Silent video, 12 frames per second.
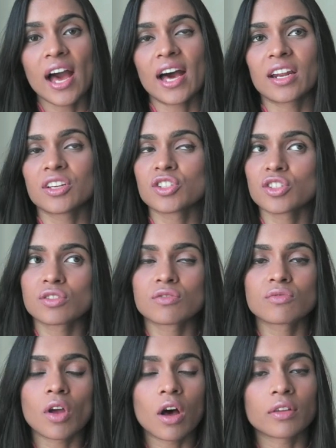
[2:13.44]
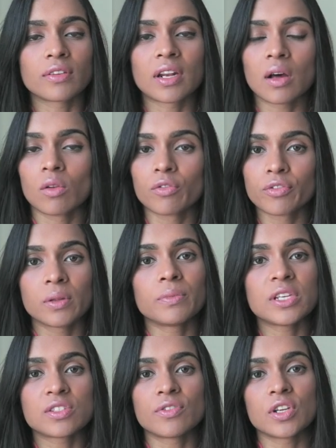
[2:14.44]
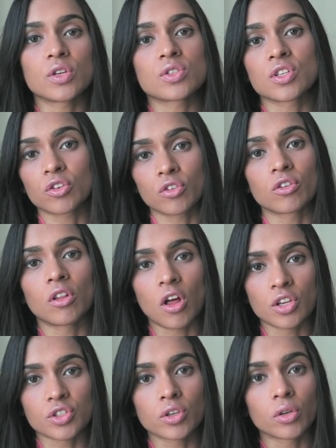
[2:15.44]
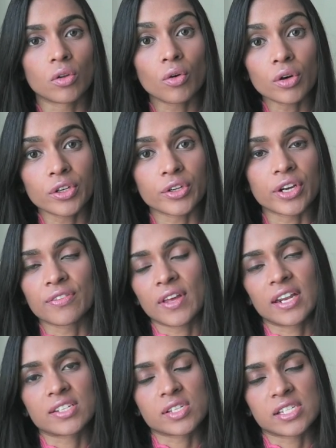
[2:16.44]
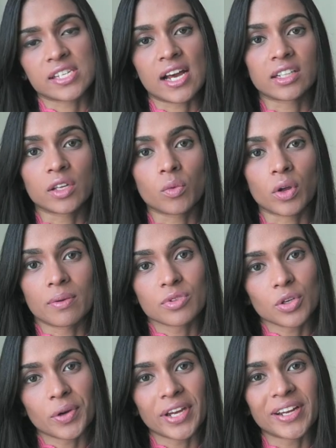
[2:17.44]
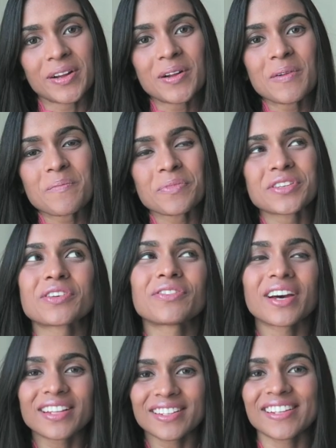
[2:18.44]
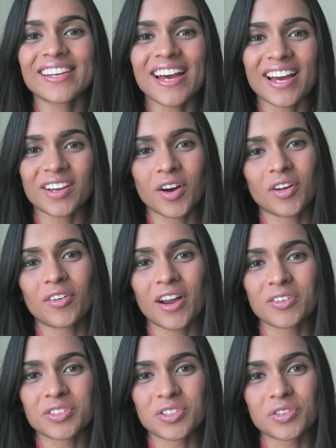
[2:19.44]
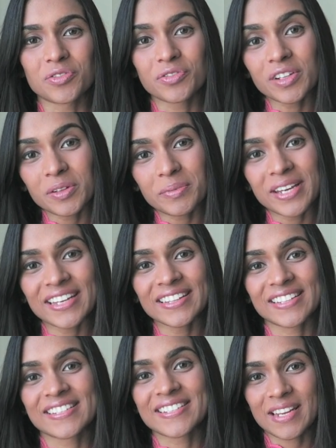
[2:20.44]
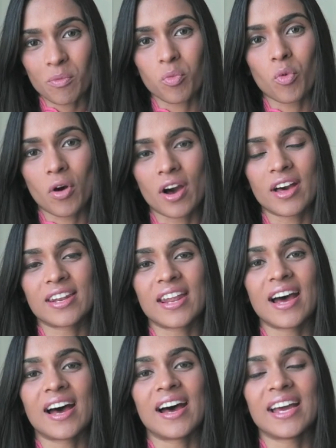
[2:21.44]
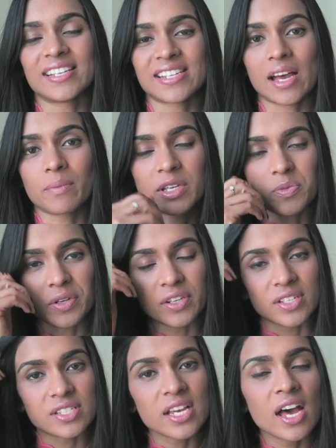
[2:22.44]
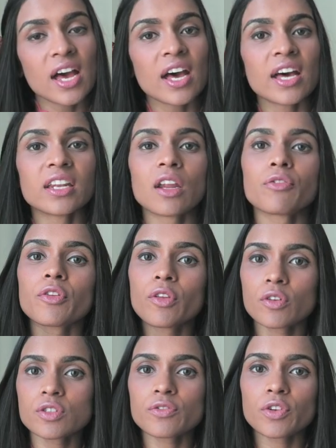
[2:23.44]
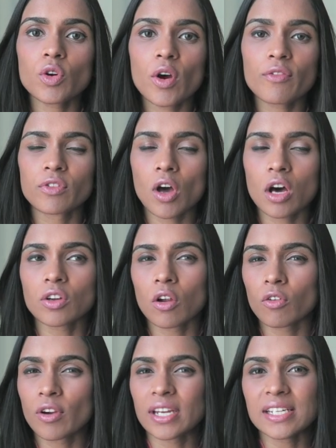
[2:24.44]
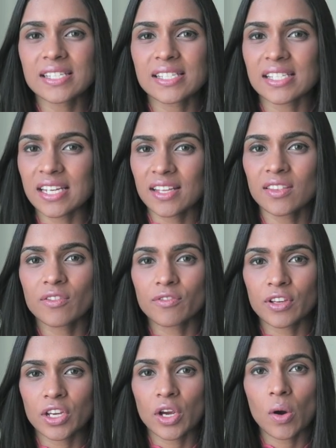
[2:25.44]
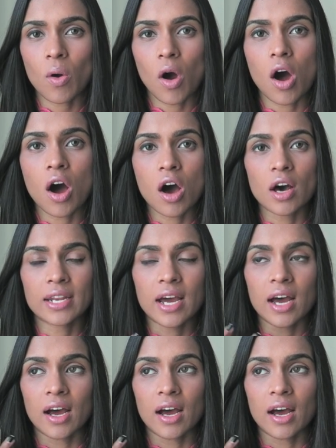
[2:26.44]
and I just thought that I'll film these videos in a chronological order, and that is exactly what I'm doing. So finally I got around to filming the step 1 exam experience. Now, for those of you who have not already seen the video on